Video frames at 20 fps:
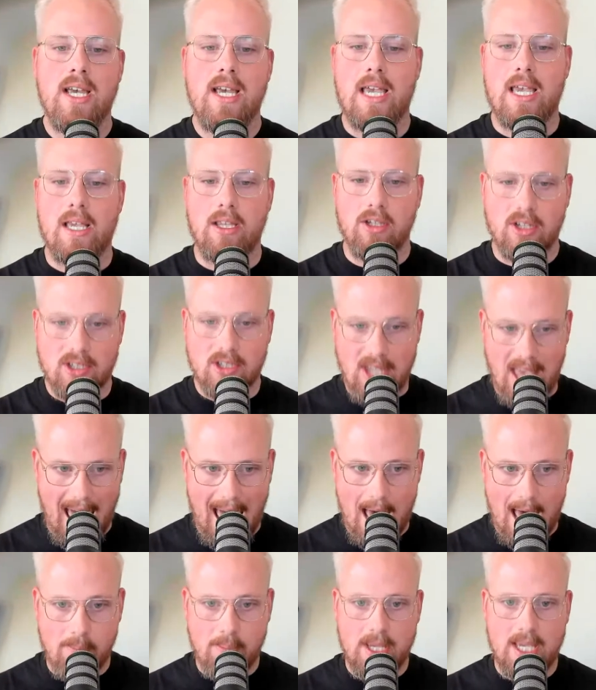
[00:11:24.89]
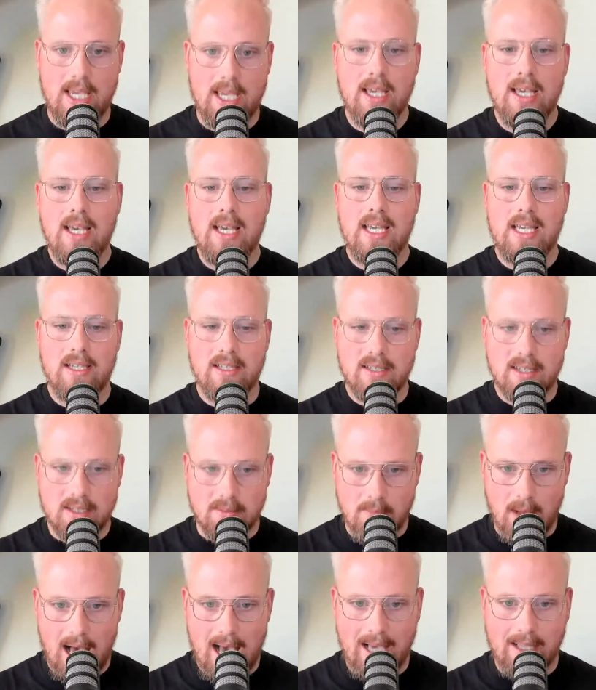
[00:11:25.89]
He looks happy. He's
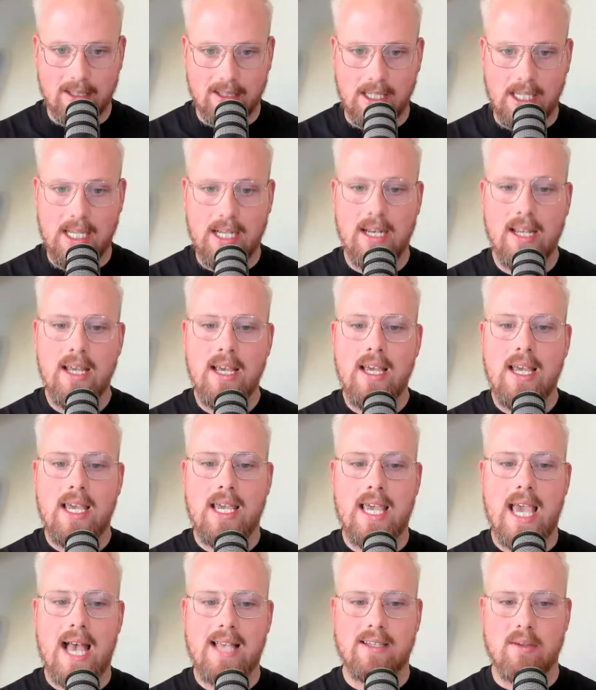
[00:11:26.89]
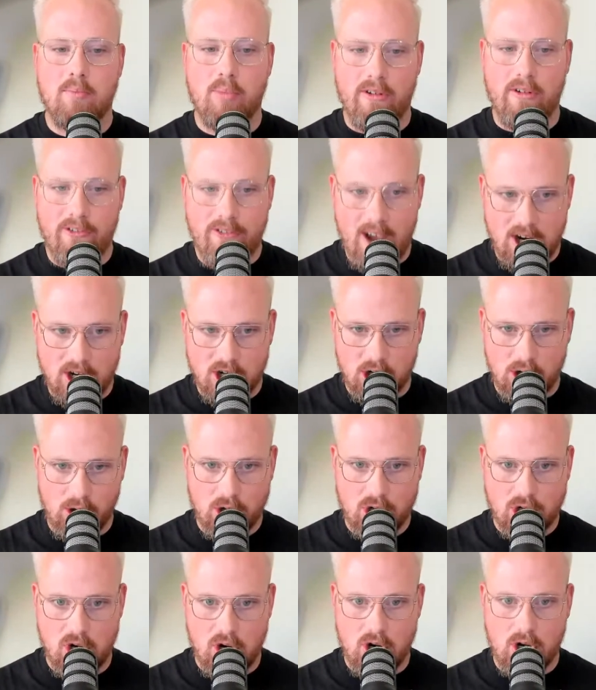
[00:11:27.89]
smiling. He has a professional
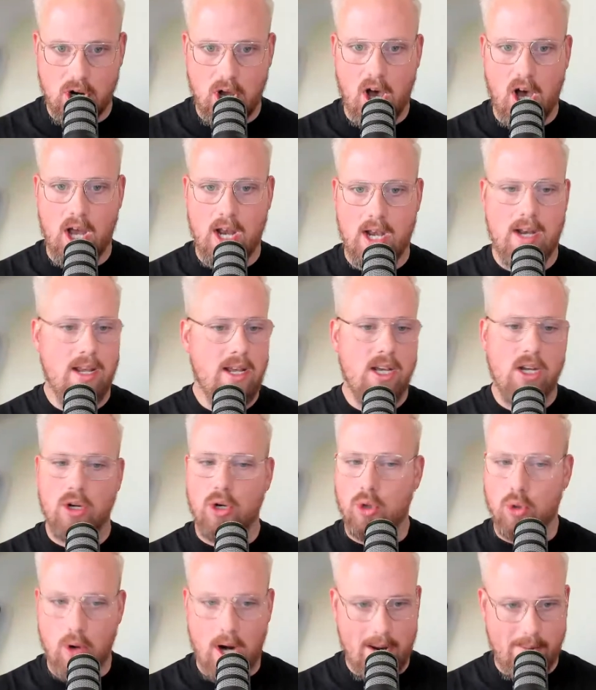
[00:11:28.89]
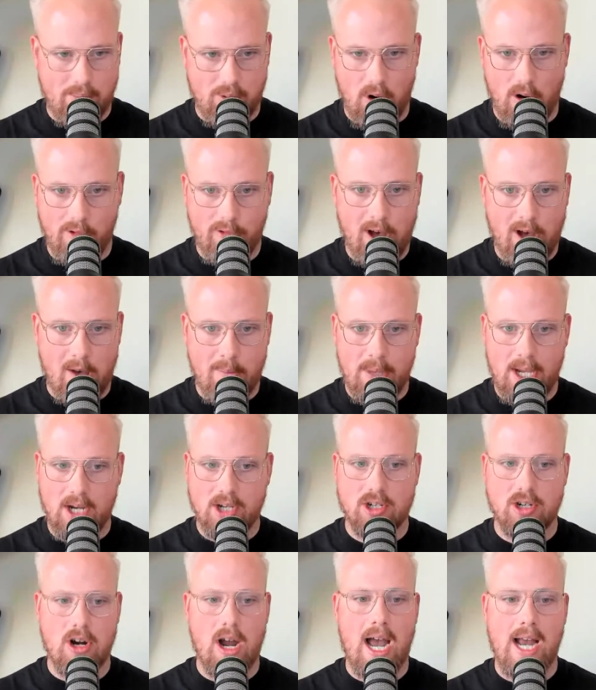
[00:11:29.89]
shirt on. Great profile
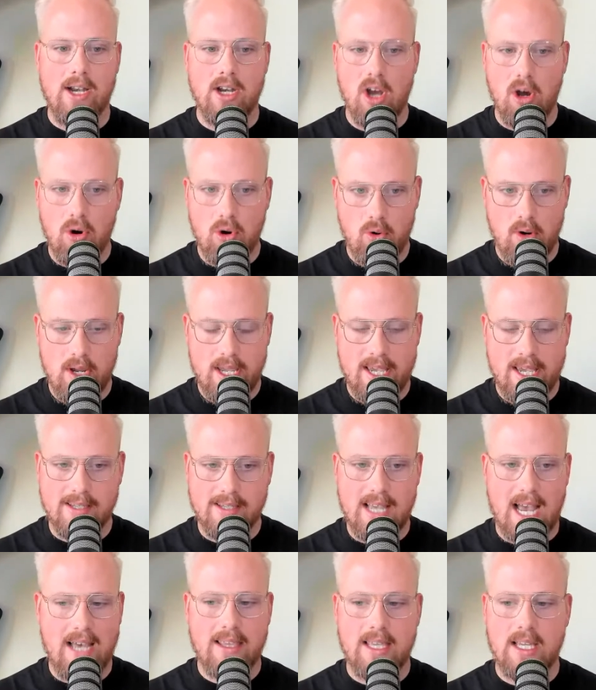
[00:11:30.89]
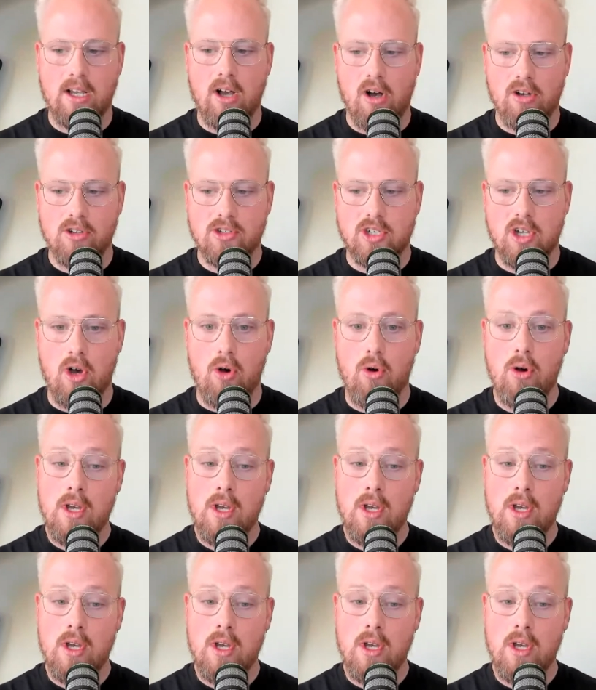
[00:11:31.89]
picture. I know who he is. I think also